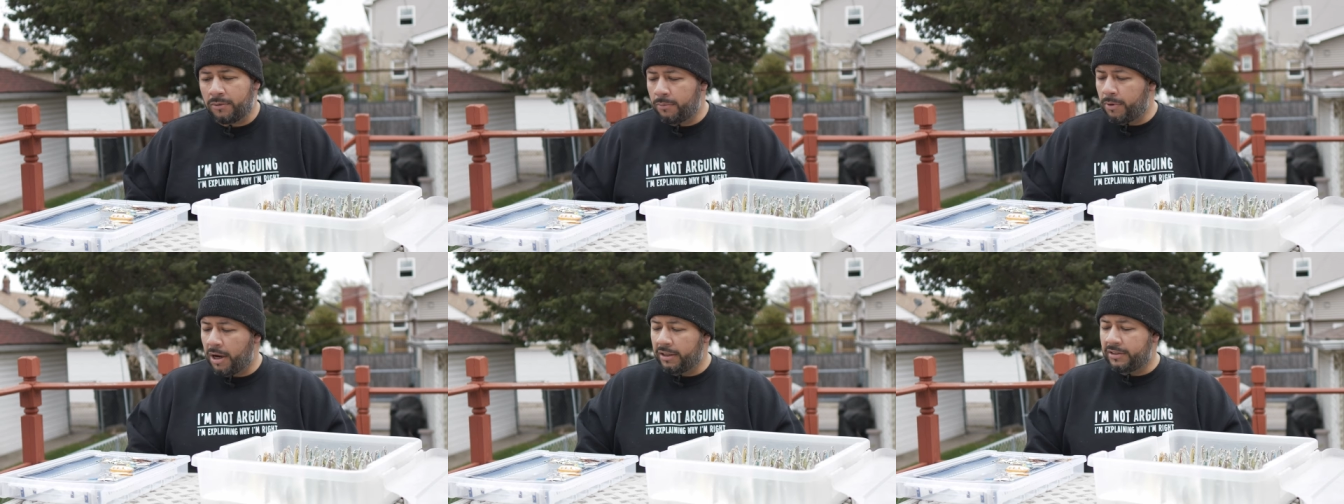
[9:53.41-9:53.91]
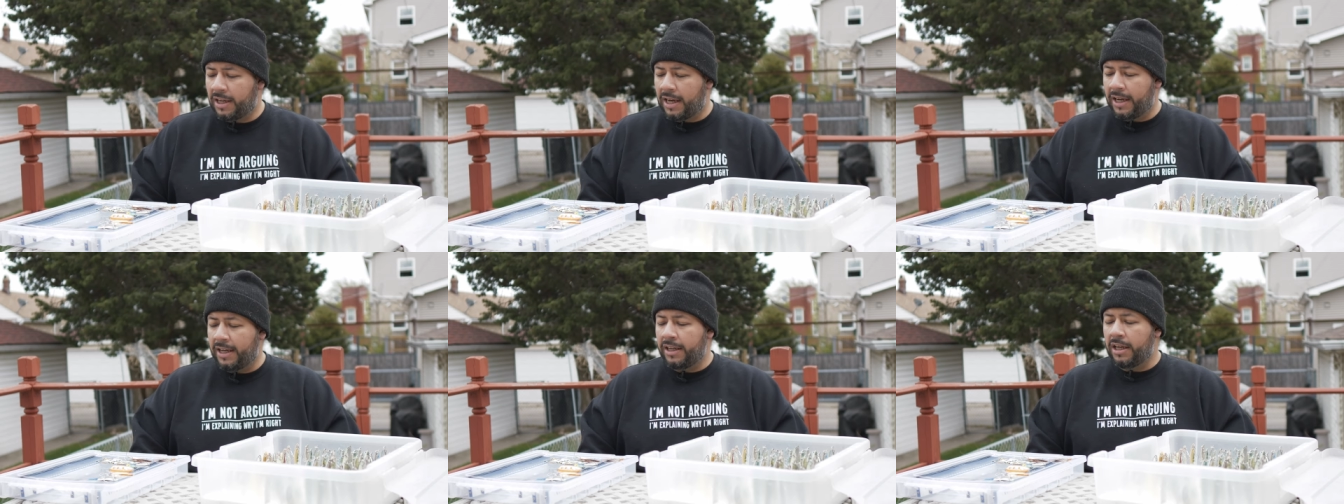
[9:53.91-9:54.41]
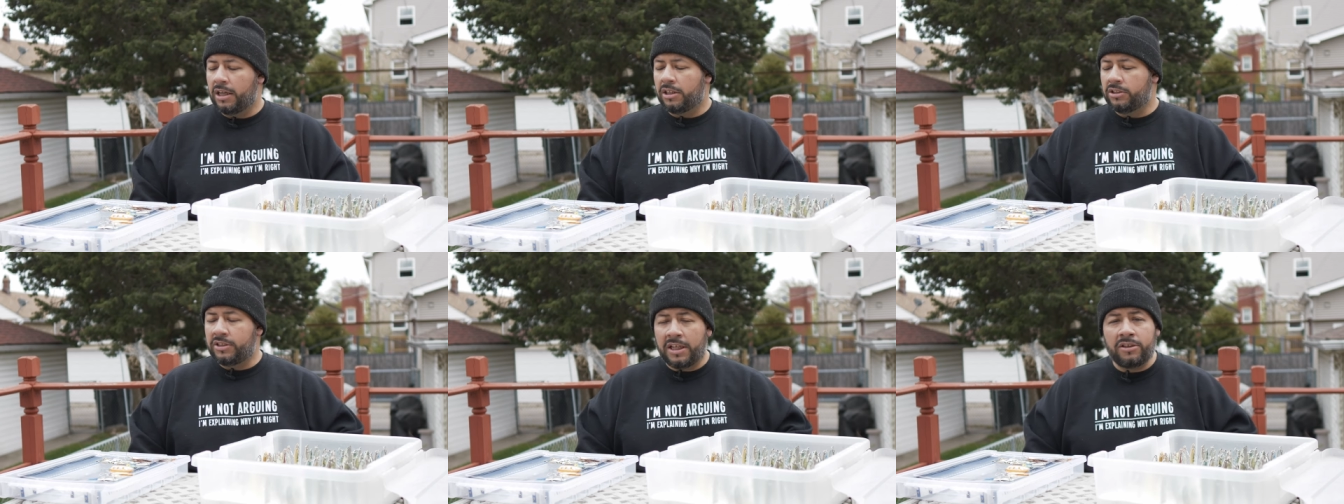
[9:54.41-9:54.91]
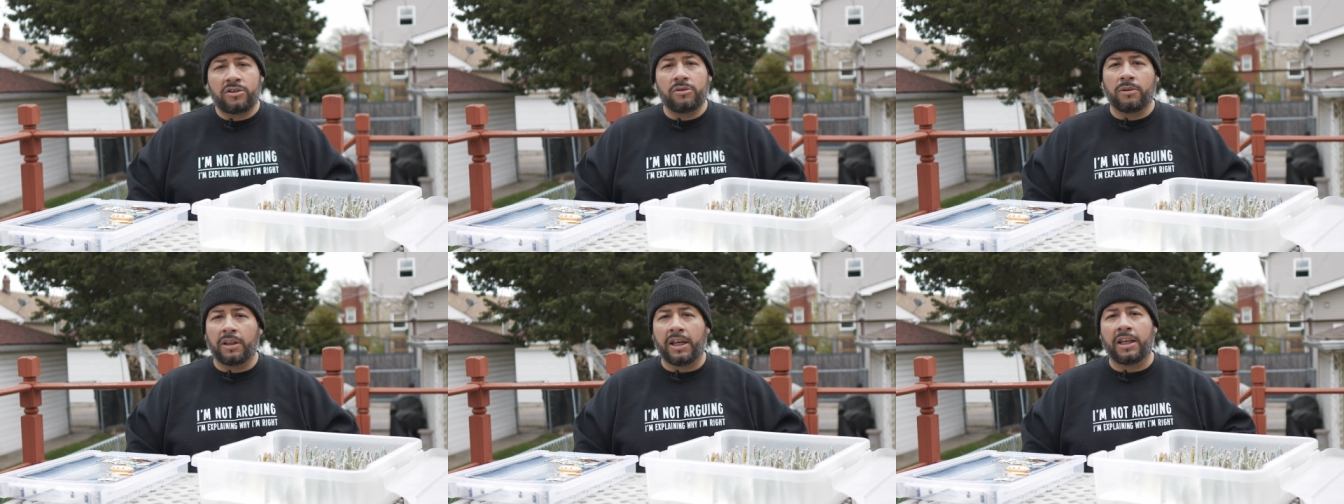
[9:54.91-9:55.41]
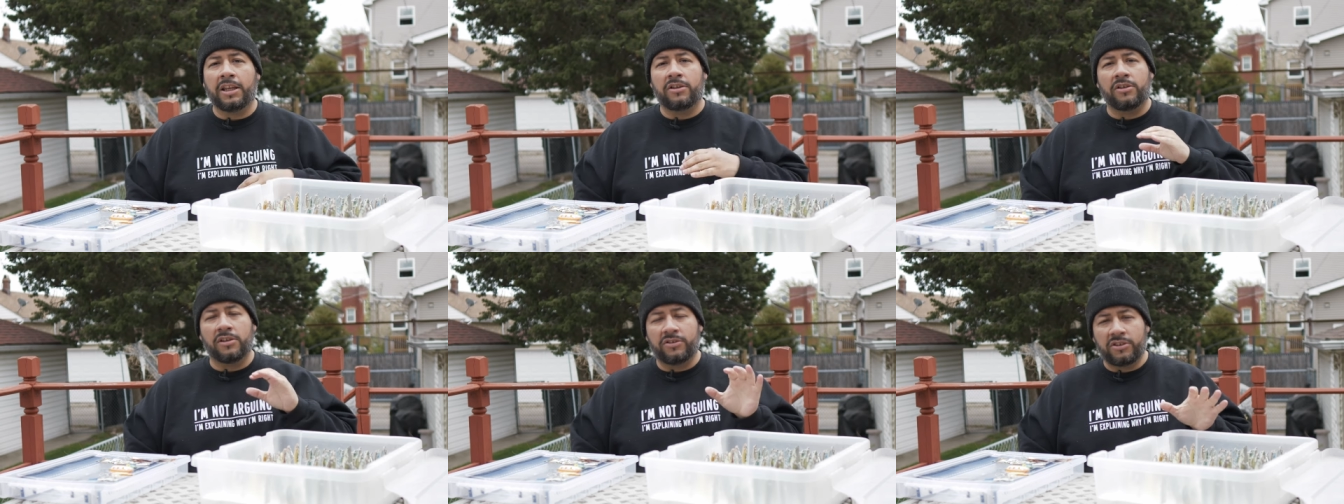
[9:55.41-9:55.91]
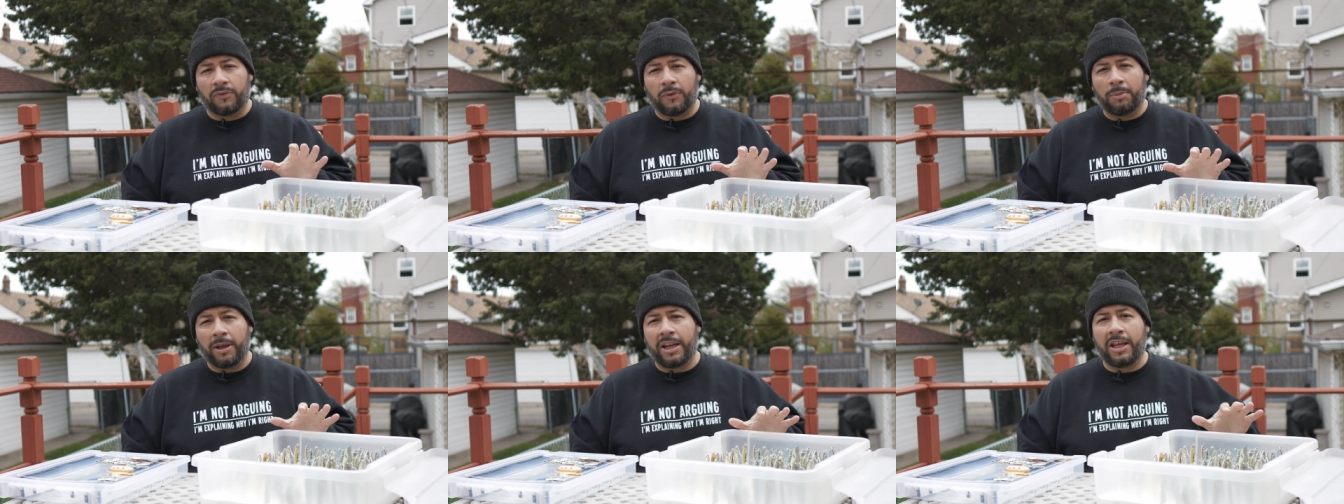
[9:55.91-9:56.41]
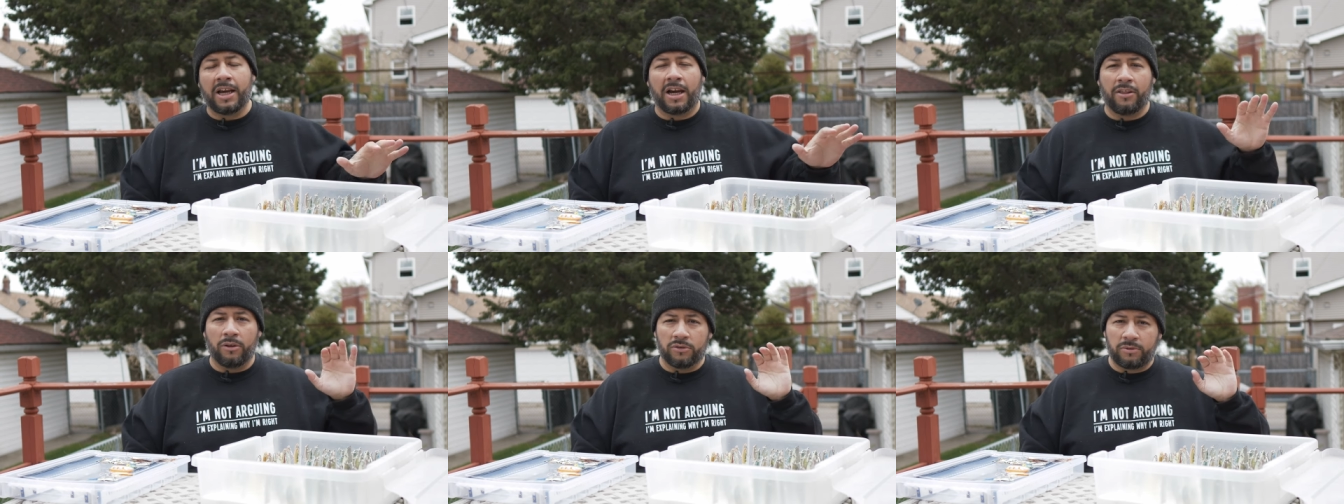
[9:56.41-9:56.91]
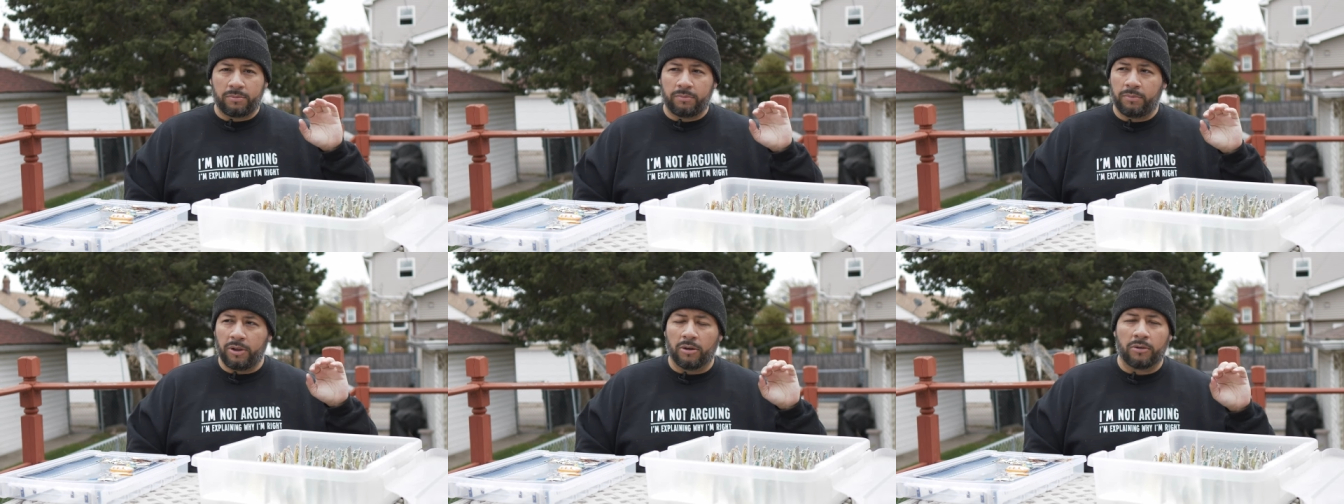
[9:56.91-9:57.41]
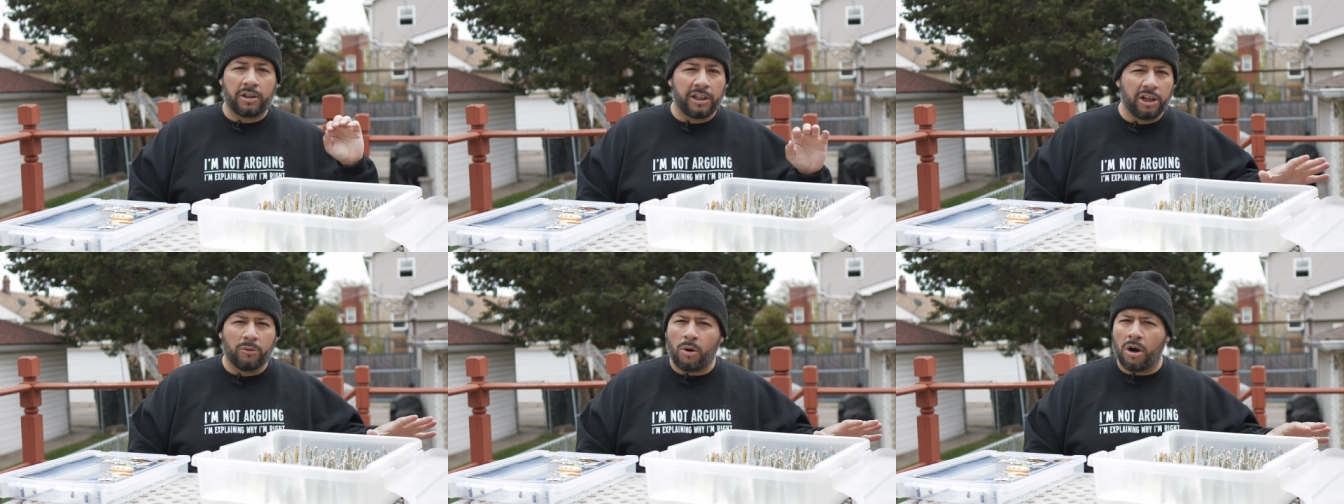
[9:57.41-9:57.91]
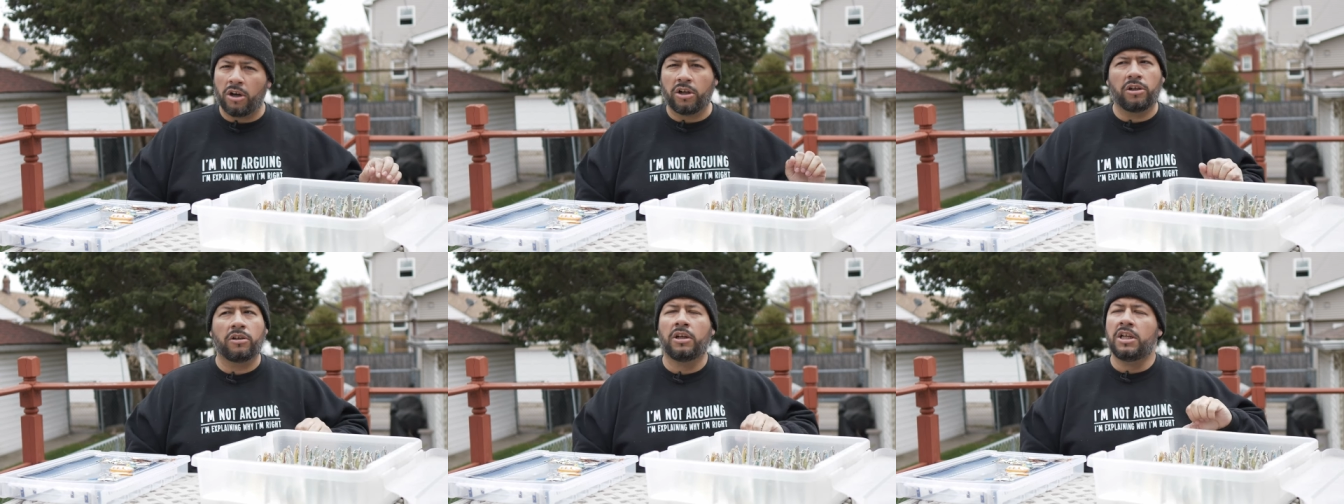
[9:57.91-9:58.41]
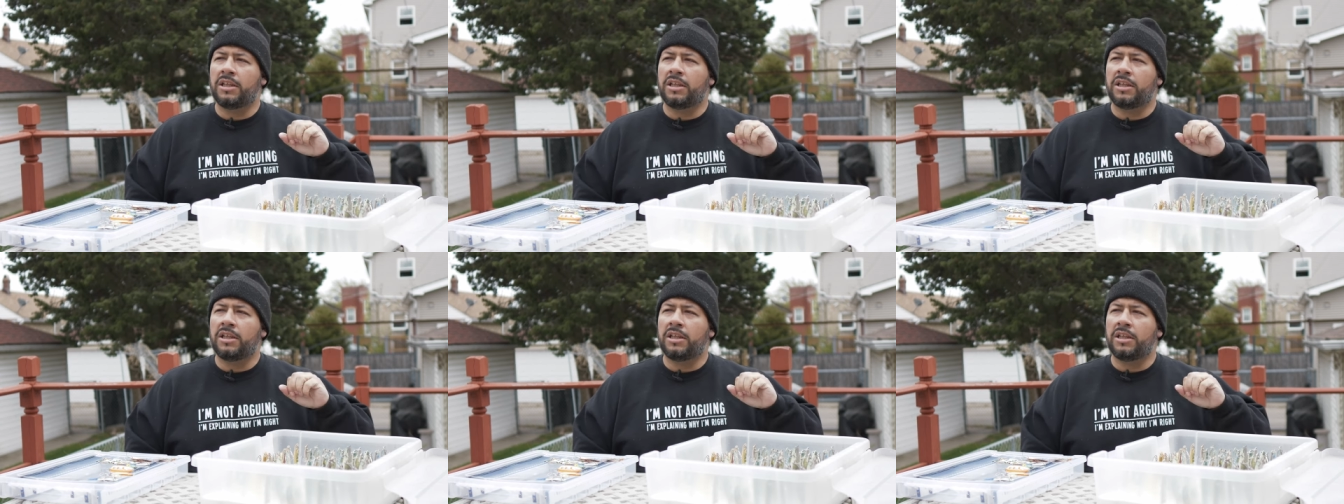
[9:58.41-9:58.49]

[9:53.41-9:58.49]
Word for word: but I tend to lean into the silver plating on those, you know, clear water,